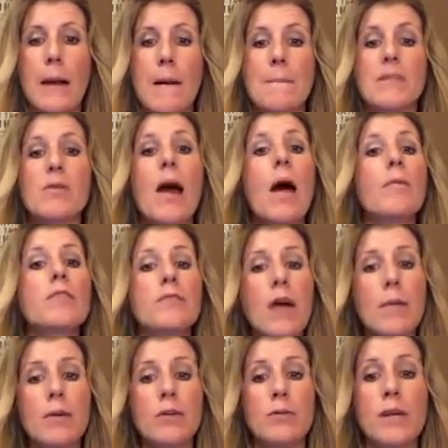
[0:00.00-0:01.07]
So how much
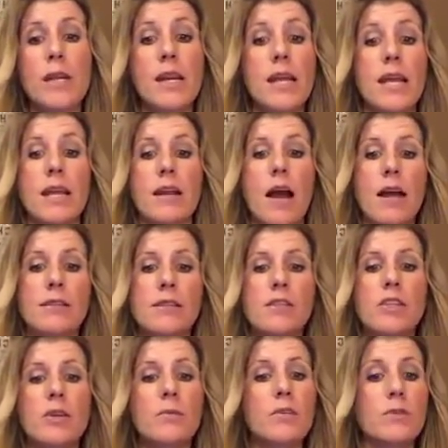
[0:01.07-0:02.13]
fiber do we need? Us as
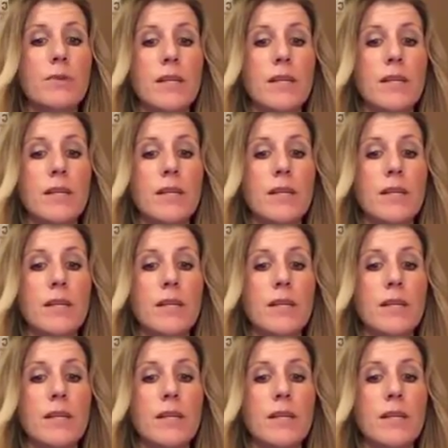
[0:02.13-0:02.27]
humans,